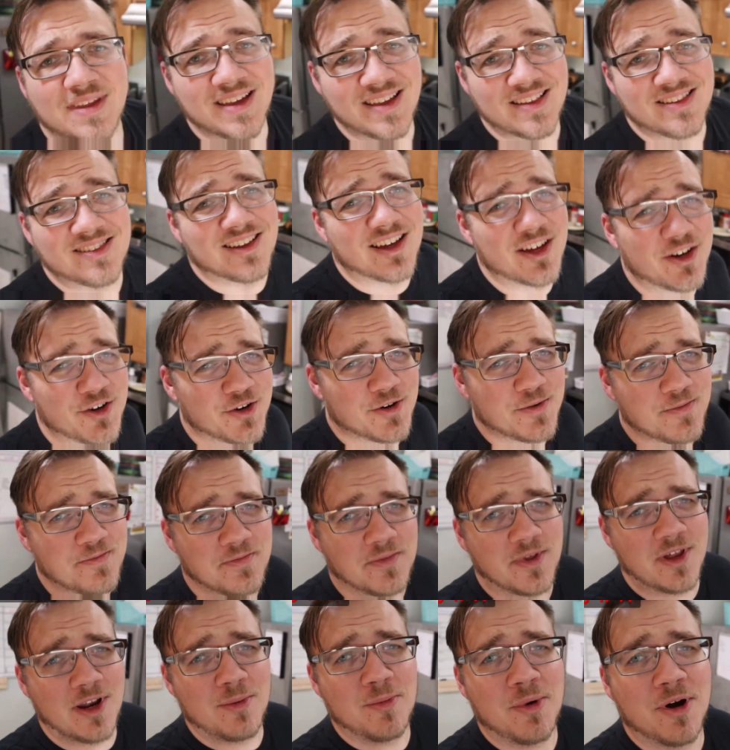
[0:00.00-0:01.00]
It's later
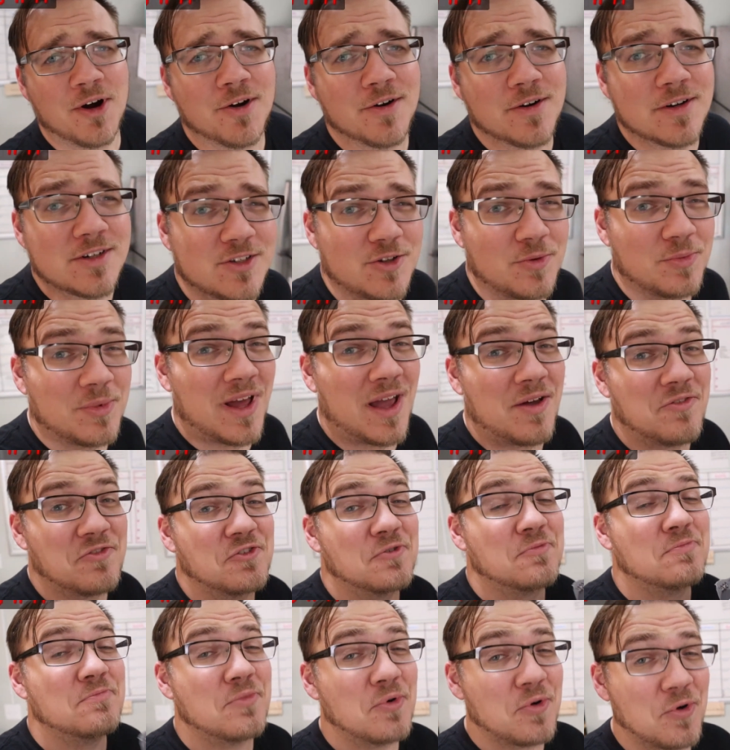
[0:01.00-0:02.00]
and I'm hungry, so I'm gonna have
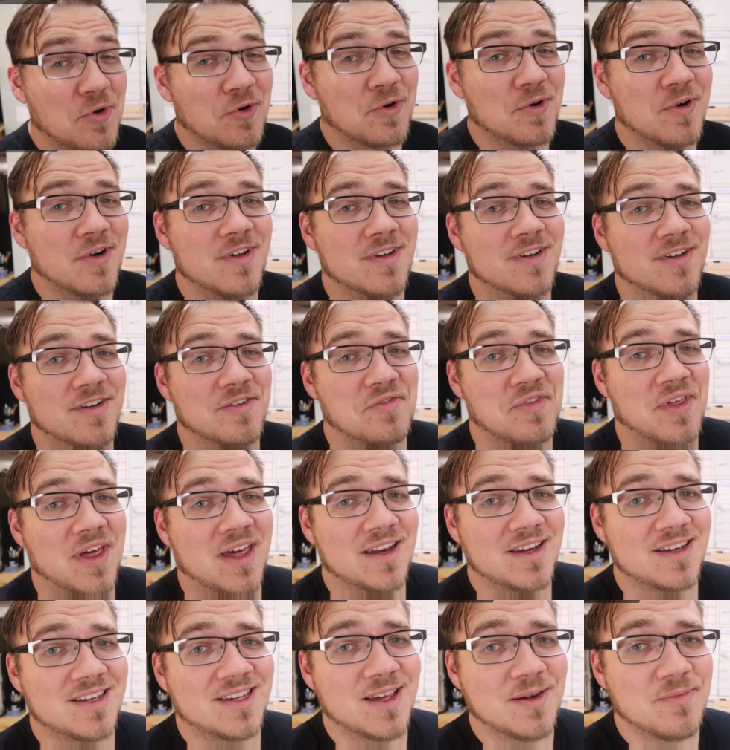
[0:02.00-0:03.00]
some more of
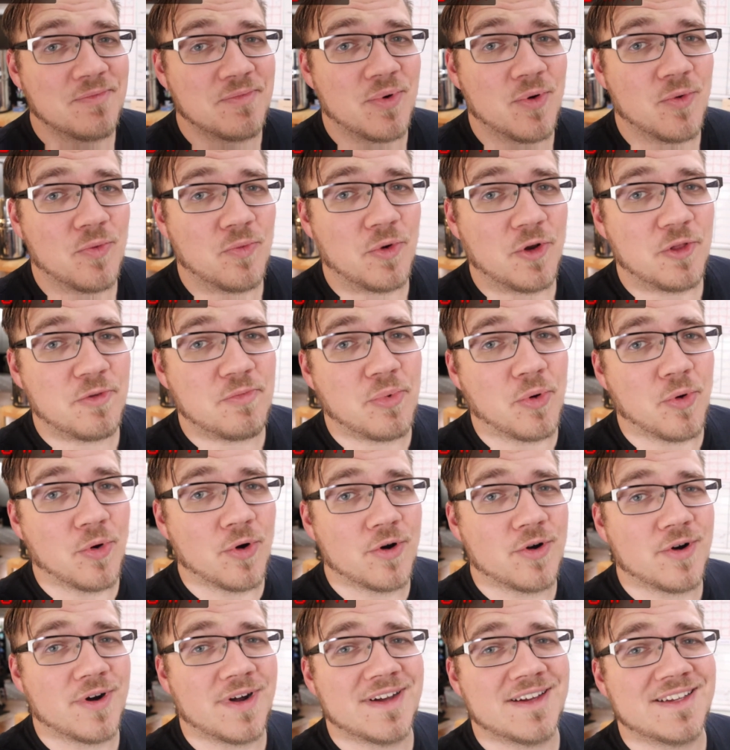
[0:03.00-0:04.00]
that dip with
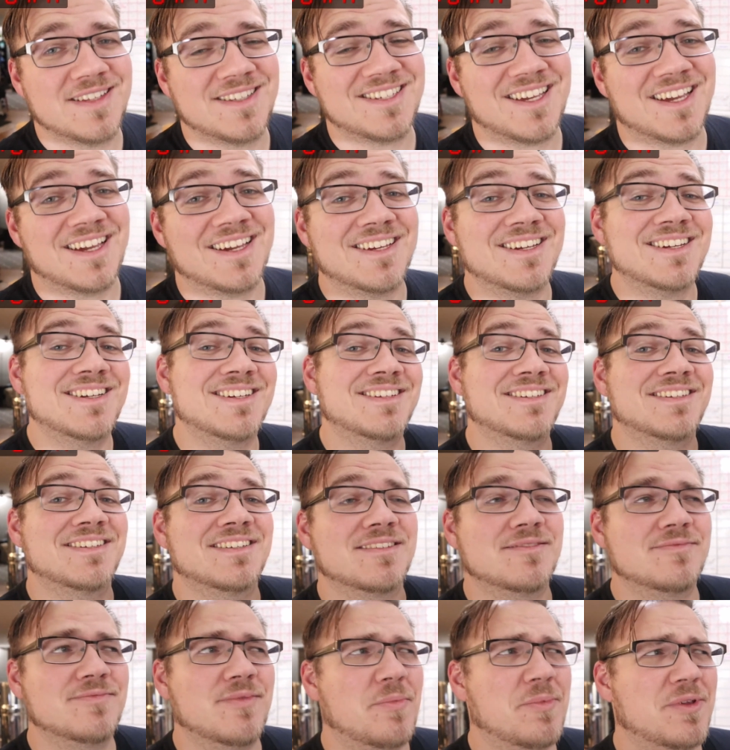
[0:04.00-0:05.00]
pork rinds, and
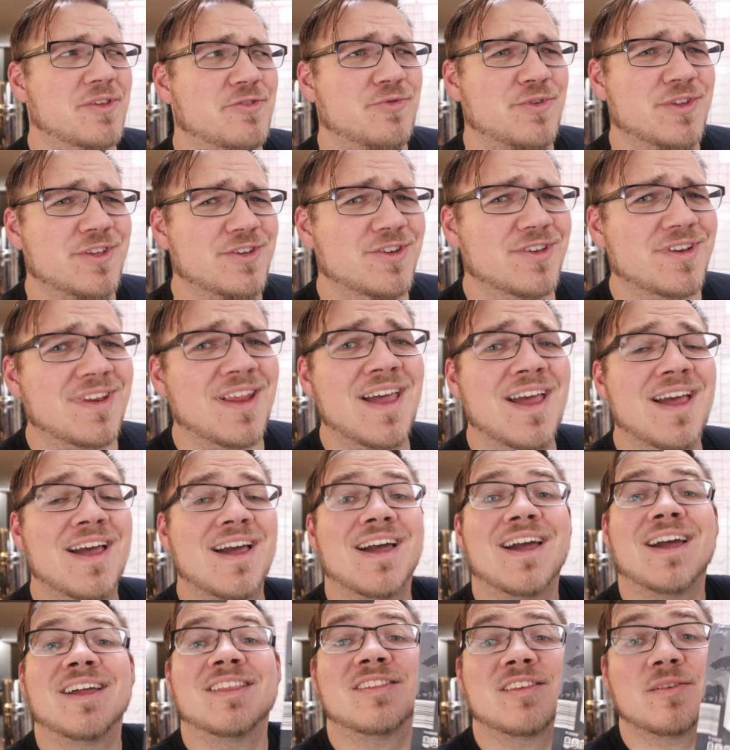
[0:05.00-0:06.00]
I mean, it's really good.
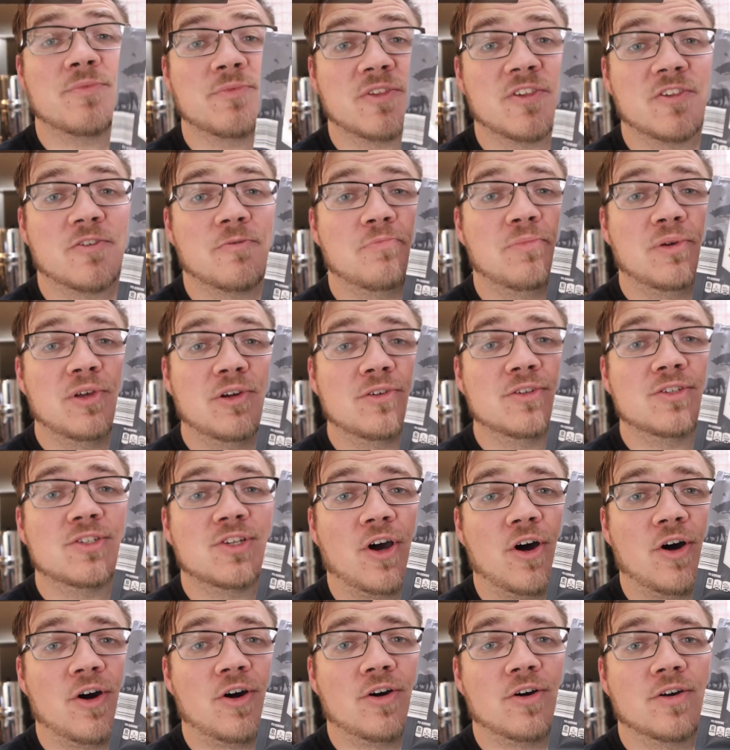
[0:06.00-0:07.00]
And some of this
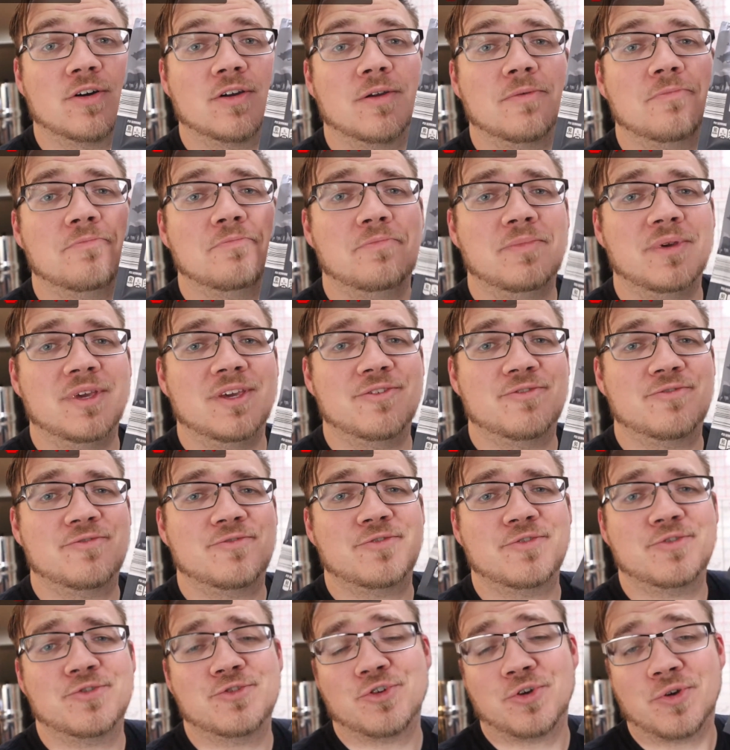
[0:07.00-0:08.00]
biltong beef
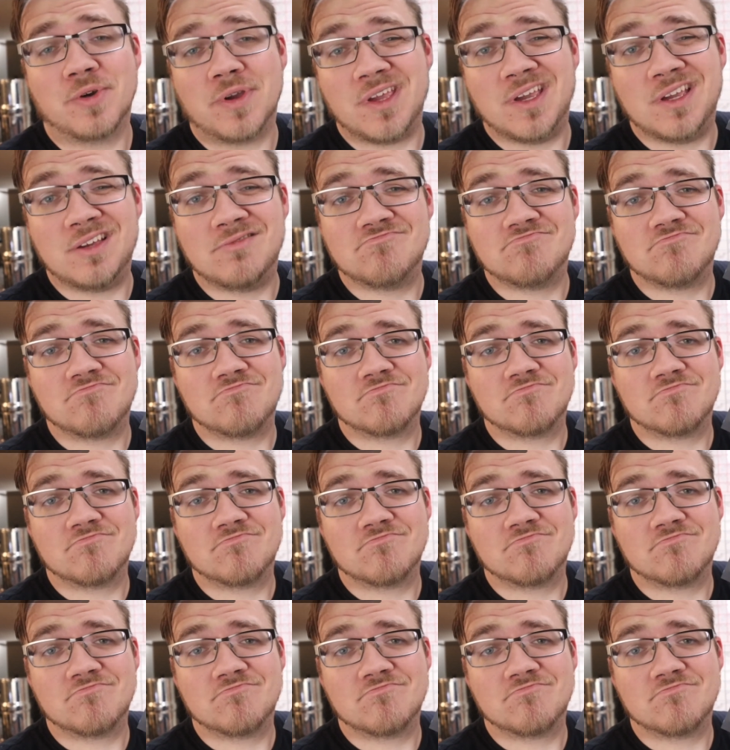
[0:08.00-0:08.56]
jerky